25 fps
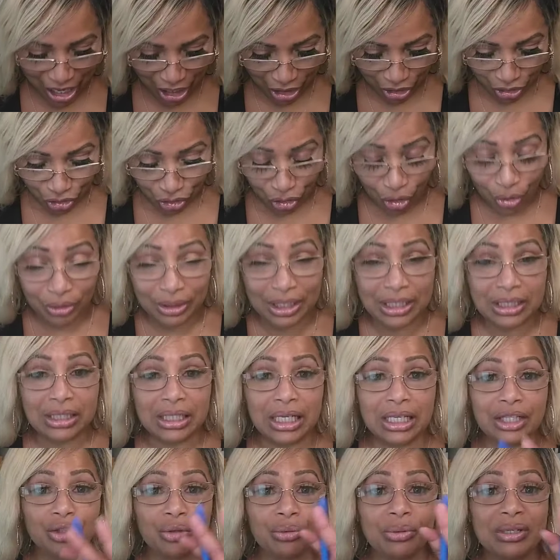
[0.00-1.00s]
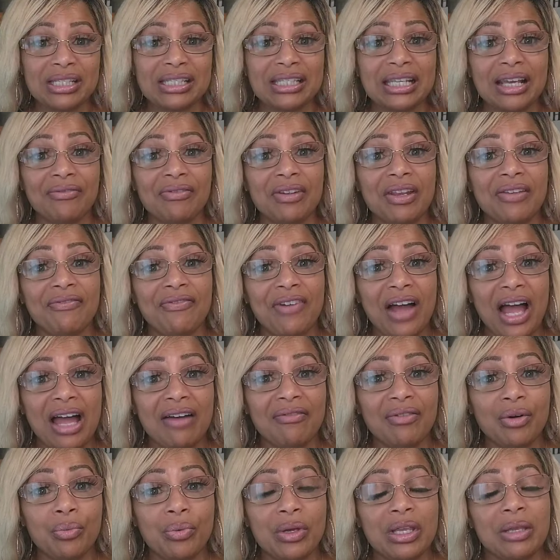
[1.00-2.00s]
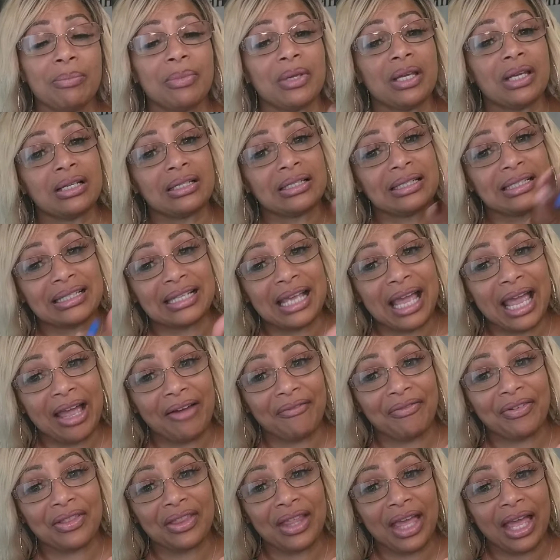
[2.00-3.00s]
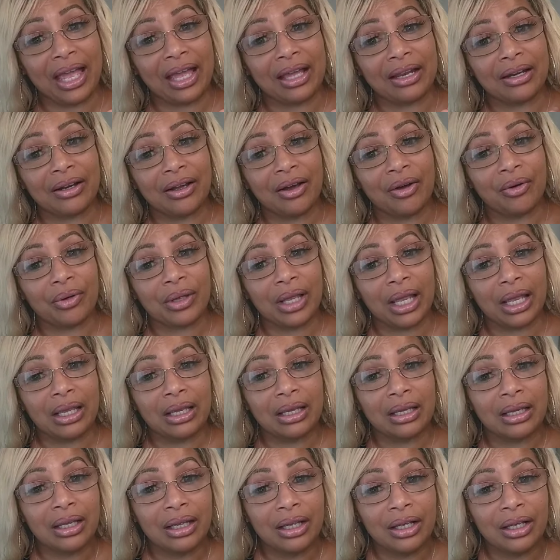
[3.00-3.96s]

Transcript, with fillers: So let's say 375 a week because it's half of that, okay?